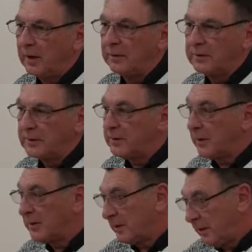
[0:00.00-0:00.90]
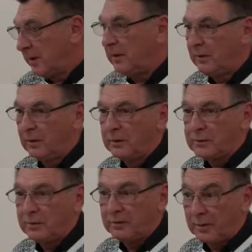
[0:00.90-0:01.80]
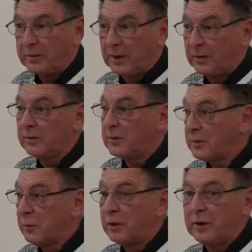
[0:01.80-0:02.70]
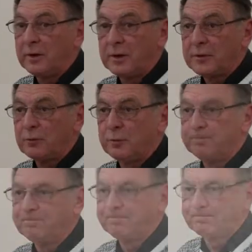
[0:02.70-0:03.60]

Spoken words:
others, especially those who have come together this morning in this role.